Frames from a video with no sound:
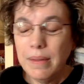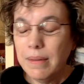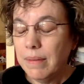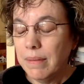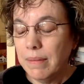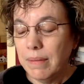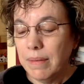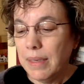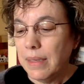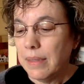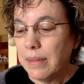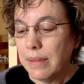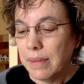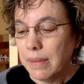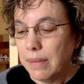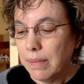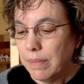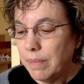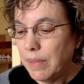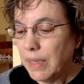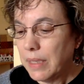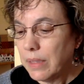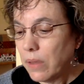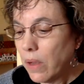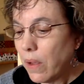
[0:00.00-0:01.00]
it's
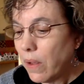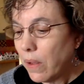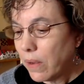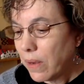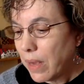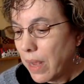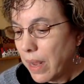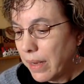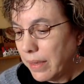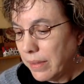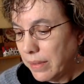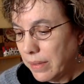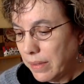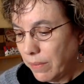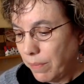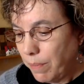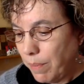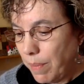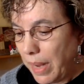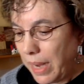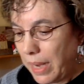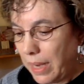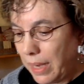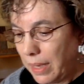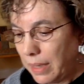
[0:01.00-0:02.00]
all kinds of
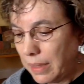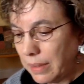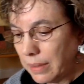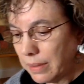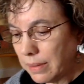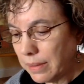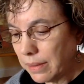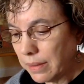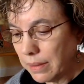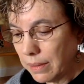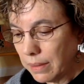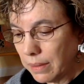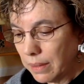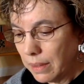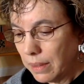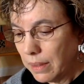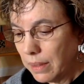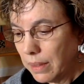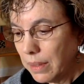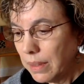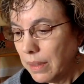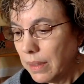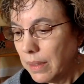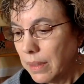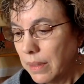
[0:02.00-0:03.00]
makings.
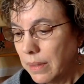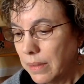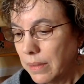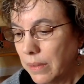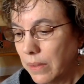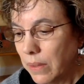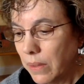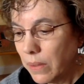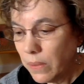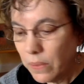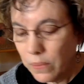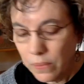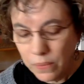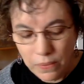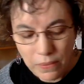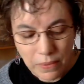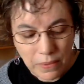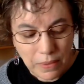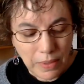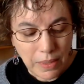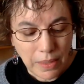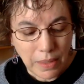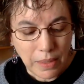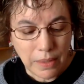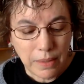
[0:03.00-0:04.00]
So
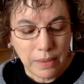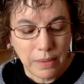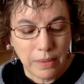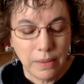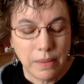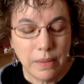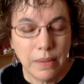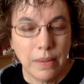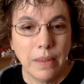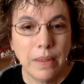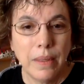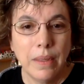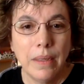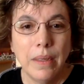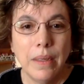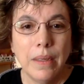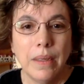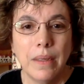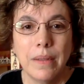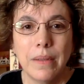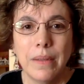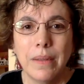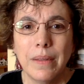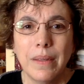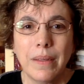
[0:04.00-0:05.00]
this
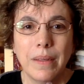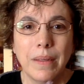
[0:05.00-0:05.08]
is